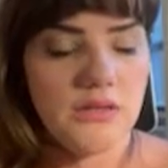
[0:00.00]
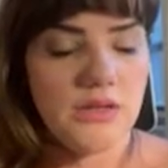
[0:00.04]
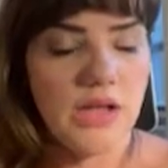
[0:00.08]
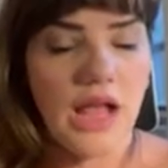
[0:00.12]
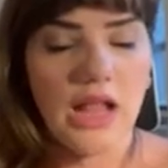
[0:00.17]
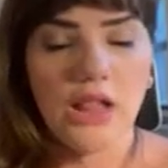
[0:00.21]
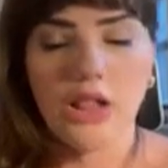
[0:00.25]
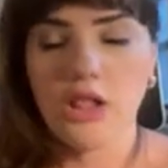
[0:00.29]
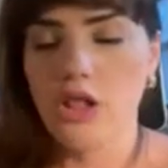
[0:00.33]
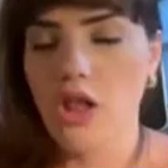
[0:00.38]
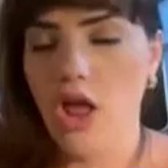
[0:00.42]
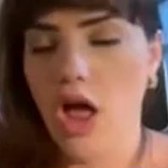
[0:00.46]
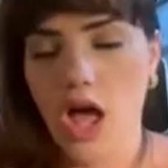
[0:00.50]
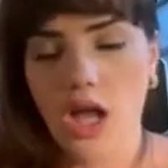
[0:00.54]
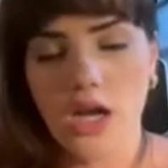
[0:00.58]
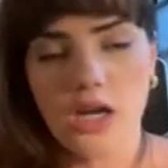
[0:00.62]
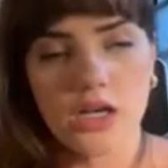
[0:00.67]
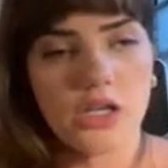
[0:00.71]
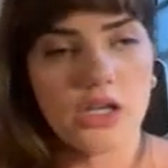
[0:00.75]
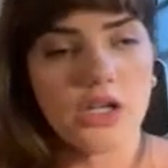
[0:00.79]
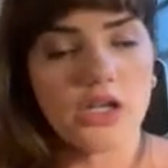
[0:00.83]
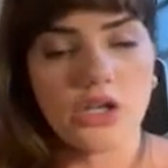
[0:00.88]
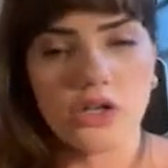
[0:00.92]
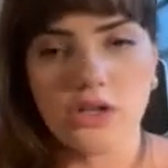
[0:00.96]
a lot
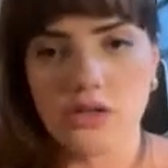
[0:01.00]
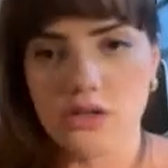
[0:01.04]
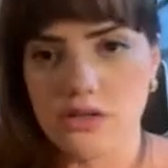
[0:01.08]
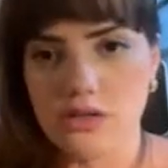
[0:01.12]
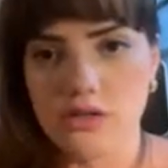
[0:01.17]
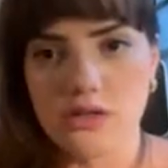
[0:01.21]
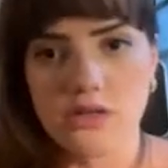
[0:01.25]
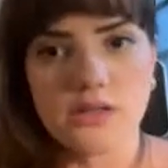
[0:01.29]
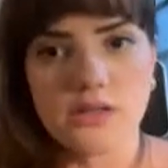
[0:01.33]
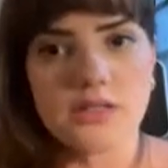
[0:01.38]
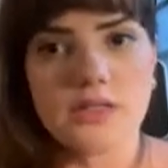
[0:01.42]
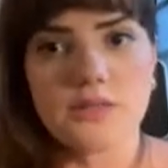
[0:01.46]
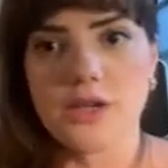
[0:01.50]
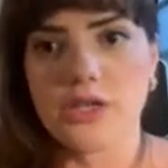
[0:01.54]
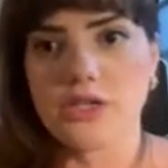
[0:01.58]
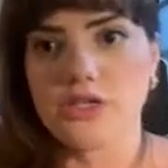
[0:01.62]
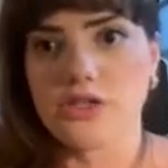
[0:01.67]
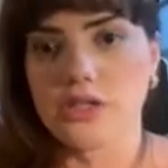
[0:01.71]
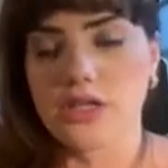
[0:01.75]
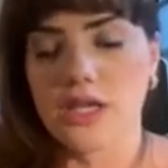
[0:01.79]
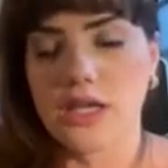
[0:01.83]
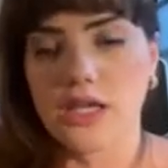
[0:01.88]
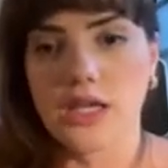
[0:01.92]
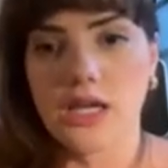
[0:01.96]
of girls,
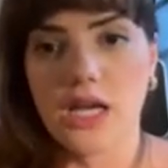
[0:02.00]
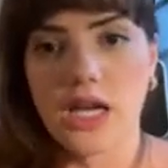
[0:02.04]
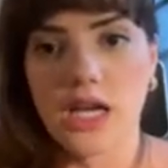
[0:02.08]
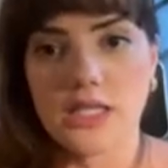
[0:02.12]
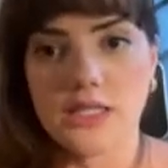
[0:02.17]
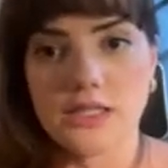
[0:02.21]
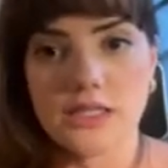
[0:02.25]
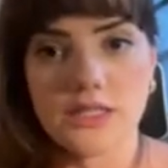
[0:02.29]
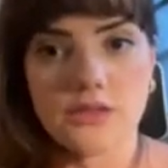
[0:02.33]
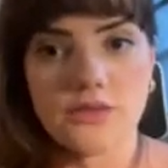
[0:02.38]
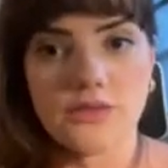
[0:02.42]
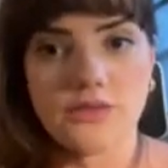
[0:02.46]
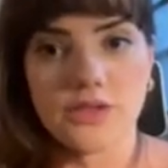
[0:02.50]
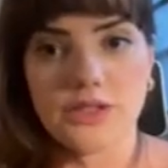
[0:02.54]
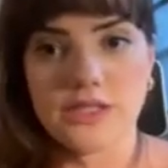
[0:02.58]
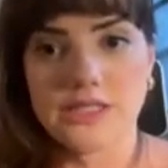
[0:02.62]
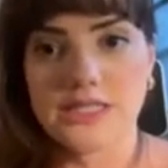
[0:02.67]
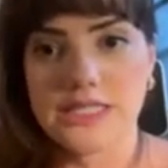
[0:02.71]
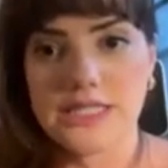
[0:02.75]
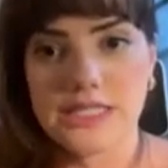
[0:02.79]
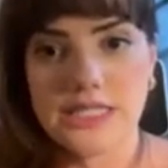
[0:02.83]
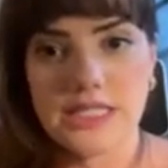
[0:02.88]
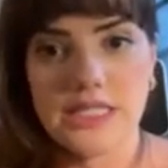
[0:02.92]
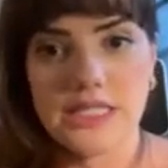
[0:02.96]
especially like under
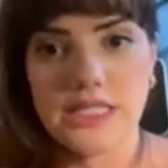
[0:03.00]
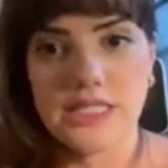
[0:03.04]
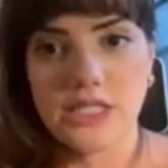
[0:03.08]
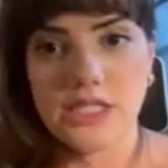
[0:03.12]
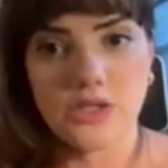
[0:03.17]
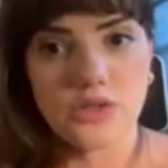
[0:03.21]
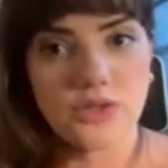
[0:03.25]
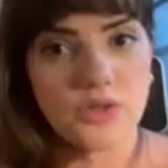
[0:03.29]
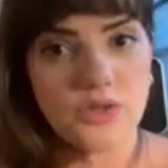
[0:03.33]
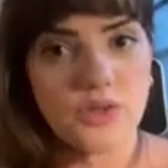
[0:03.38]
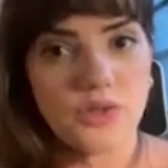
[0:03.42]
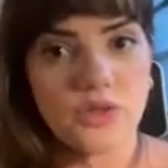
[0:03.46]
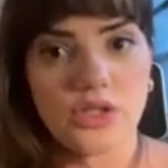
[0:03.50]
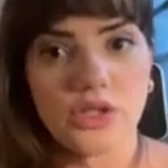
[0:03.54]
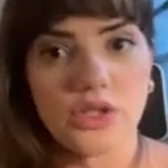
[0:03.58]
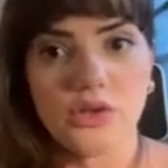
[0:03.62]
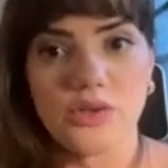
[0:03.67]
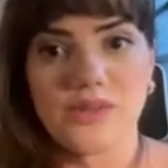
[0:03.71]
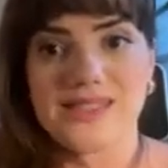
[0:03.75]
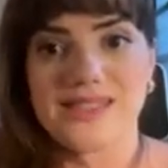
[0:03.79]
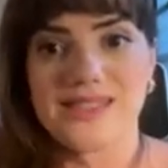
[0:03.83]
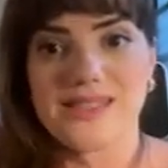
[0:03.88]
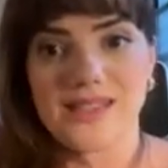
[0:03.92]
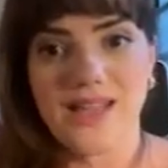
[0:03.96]
14 years old
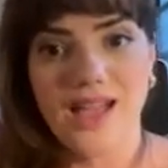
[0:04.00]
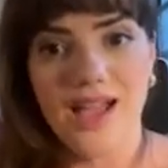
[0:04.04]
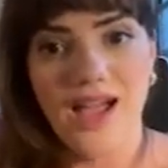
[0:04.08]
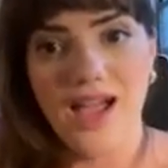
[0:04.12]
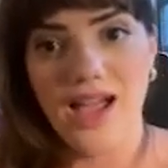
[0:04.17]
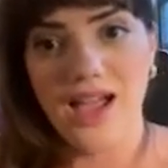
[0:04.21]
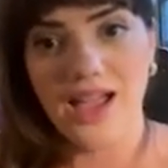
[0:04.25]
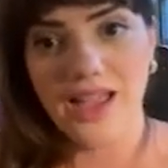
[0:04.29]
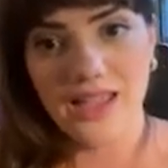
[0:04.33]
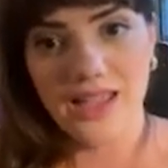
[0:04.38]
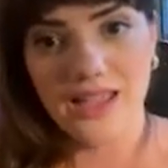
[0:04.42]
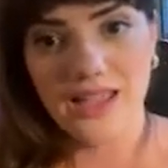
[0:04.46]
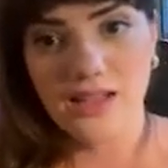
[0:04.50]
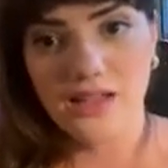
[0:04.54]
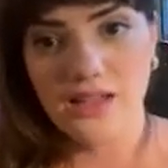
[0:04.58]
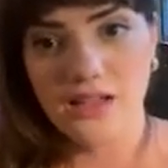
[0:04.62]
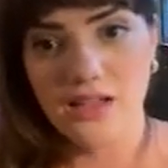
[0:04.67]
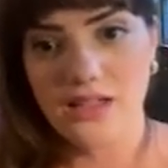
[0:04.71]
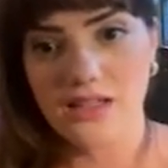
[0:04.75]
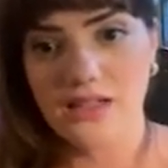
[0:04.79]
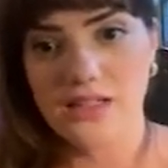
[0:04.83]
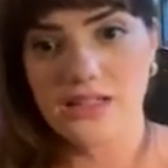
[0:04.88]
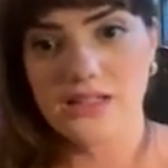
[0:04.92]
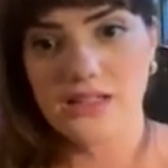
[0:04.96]
girls, die
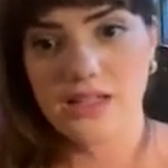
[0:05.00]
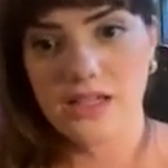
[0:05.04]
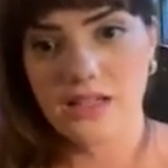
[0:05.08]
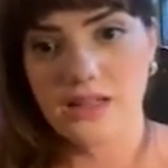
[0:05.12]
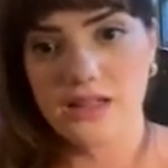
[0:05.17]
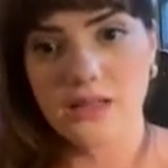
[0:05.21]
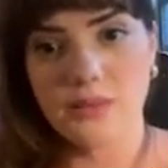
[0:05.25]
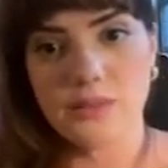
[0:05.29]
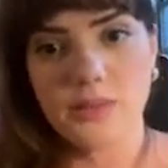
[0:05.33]
in a daily